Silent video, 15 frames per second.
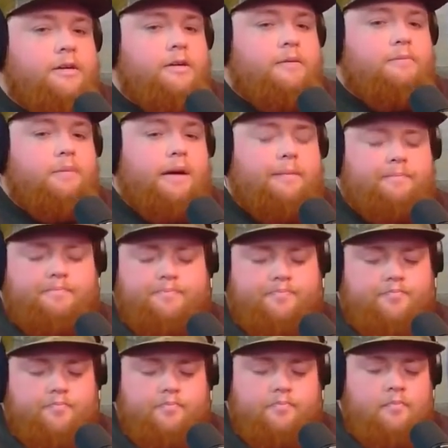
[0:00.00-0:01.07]
but
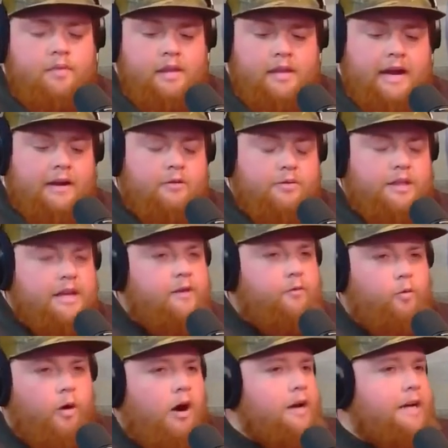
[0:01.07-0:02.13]
I don't think of
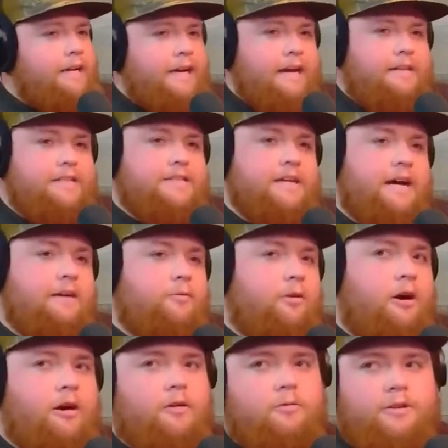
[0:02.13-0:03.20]
walking down the
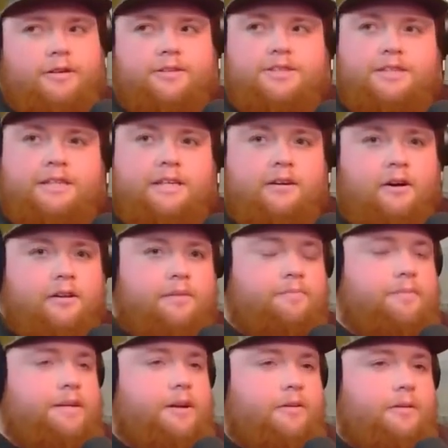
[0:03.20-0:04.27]
sidewalk where you see all the,
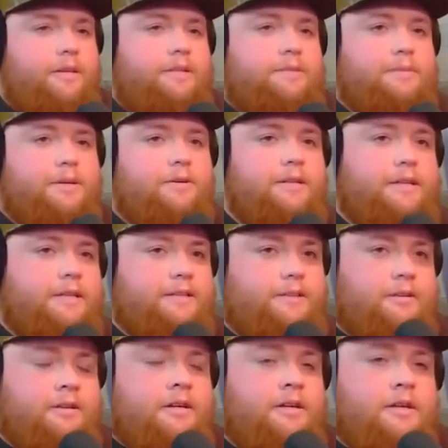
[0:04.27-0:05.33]
you know, these buildings,
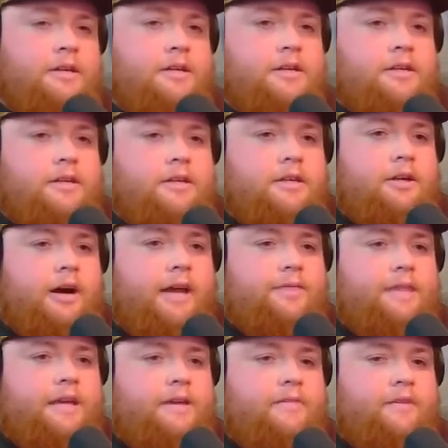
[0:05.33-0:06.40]
or, you know, I
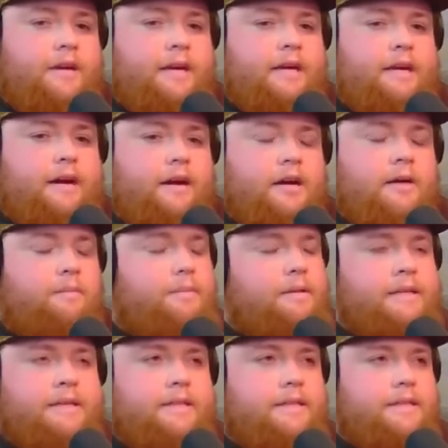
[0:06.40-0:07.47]
think of a
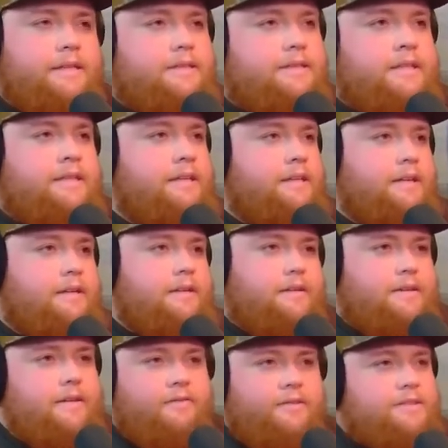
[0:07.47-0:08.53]
completely
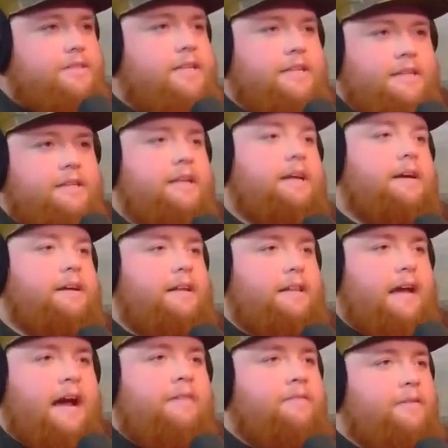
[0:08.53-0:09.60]
different city that I
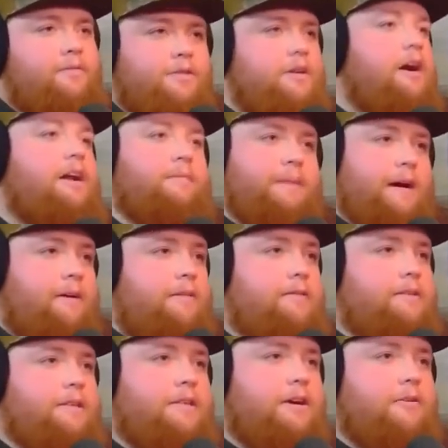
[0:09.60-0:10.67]
haven't even thought about.
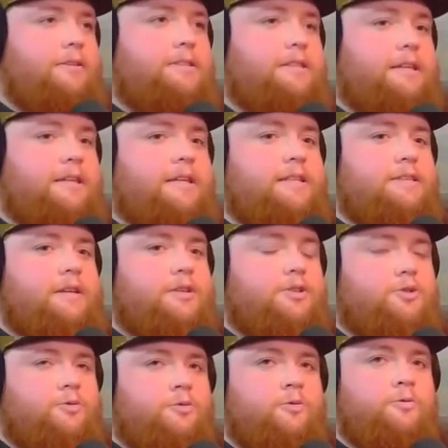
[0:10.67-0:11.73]
You know, it is a
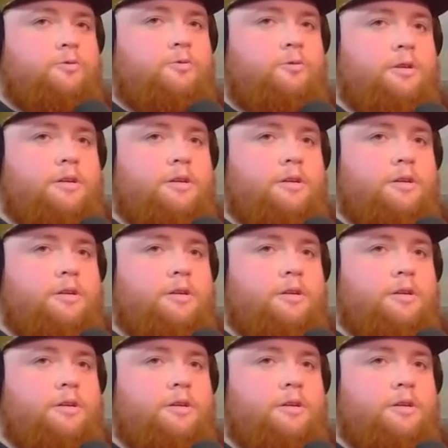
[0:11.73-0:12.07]
true